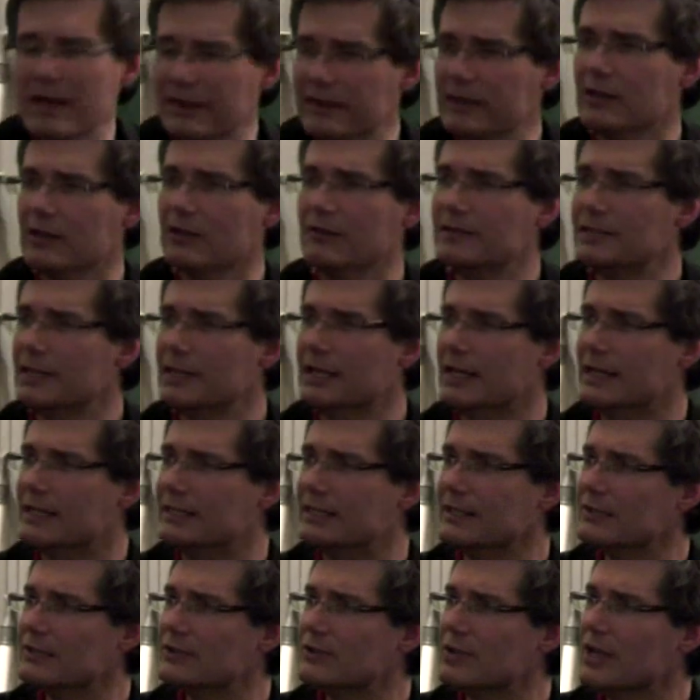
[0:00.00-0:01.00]
the method of a
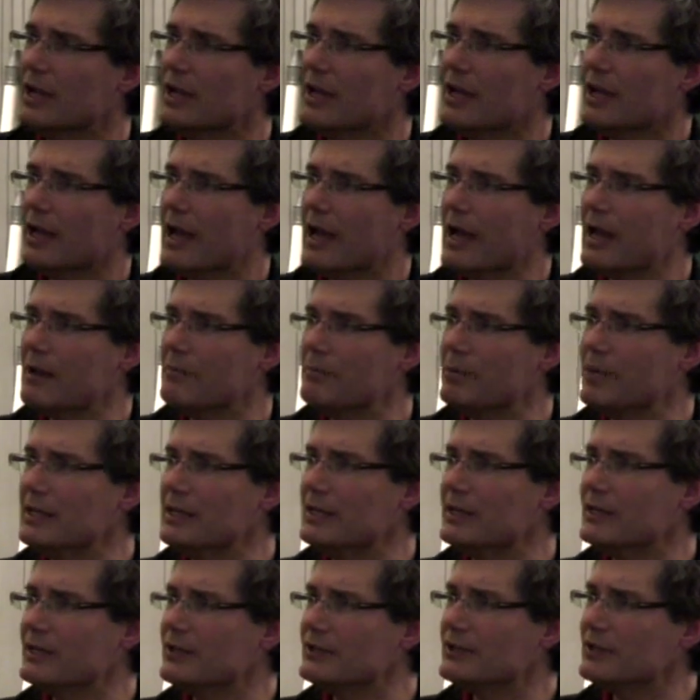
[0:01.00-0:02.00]
scientist,
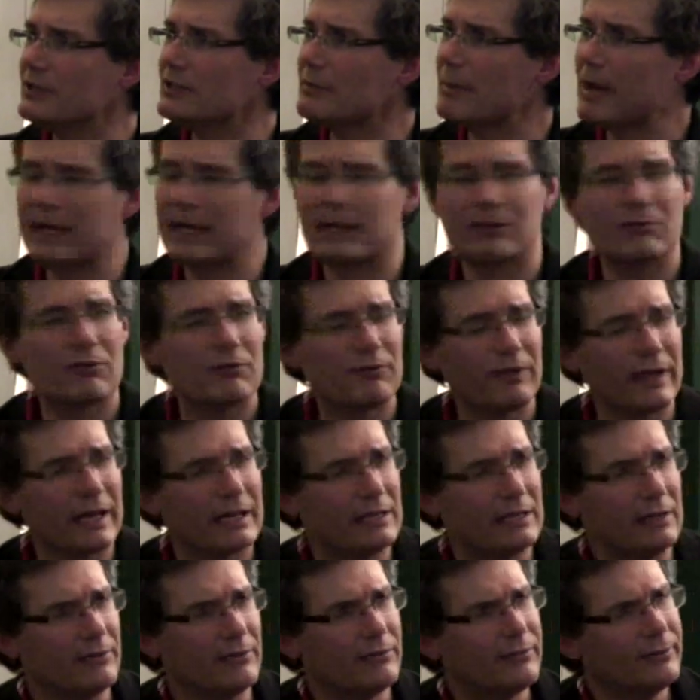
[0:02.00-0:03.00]
and be systematic and
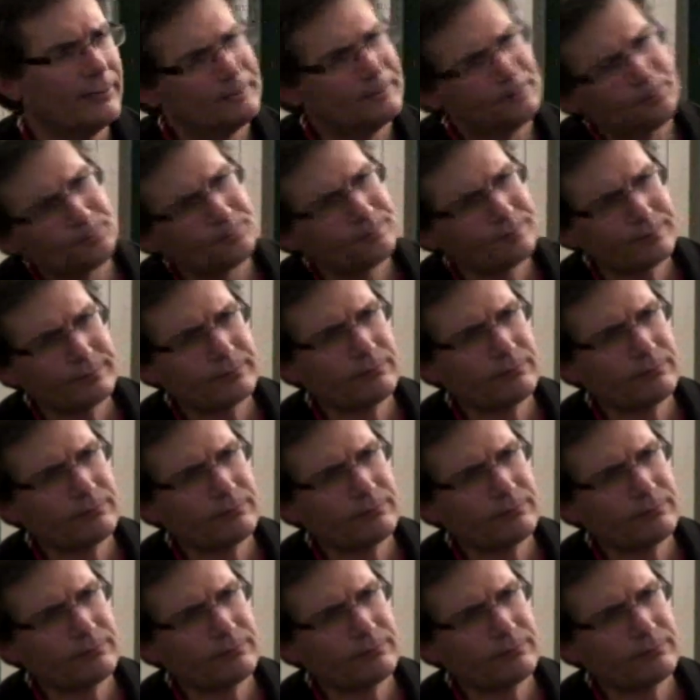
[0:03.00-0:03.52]
reflective